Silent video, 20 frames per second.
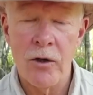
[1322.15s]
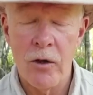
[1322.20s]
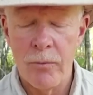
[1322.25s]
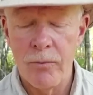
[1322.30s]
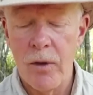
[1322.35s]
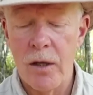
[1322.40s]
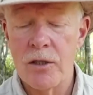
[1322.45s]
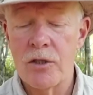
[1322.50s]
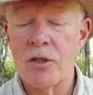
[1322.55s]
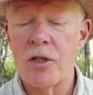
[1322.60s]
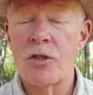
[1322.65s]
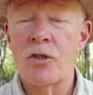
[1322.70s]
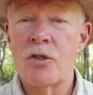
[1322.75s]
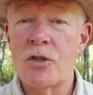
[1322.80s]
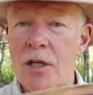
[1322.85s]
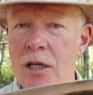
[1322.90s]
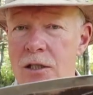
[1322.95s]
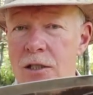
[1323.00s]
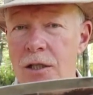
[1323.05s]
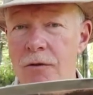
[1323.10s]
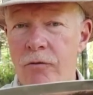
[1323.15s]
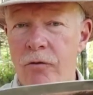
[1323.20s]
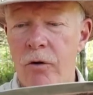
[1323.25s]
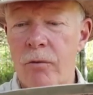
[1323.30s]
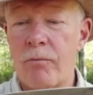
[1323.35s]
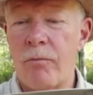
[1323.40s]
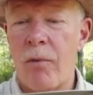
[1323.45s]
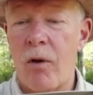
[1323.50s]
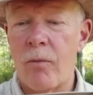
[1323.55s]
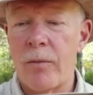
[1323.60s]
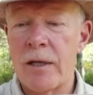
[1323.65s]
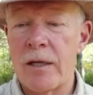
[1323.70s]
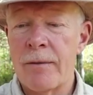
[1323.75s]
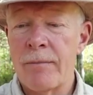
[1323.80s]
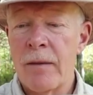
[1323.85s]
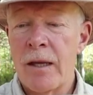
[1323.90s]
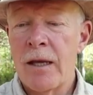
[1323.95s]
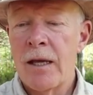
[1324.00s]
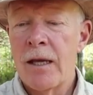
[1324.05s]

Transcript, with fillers: Now, I'm not suggesting for a moment